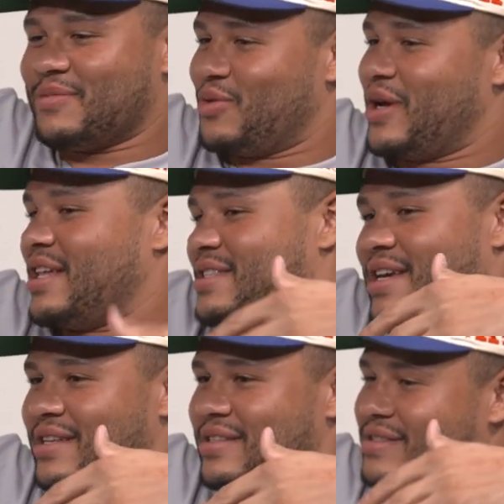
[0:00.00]
the way they
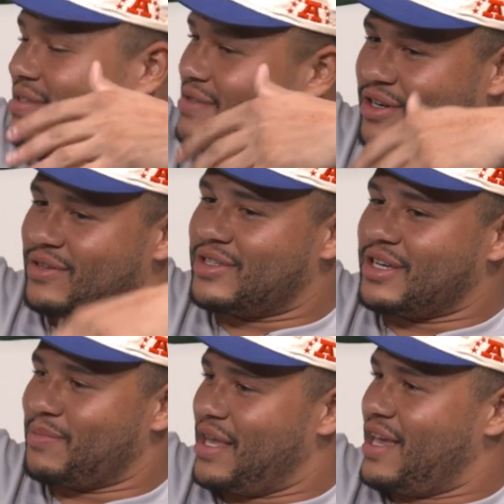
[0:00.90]
take, you know,
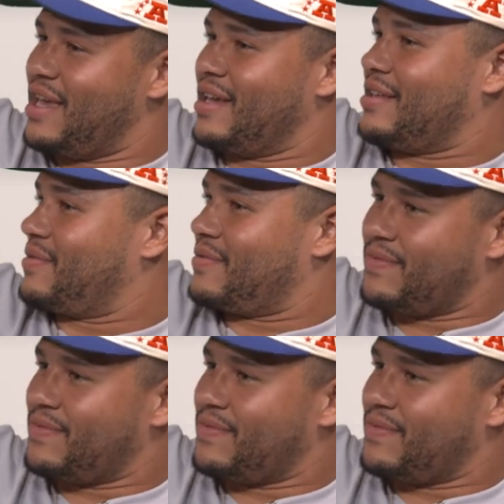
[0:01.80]
took me in,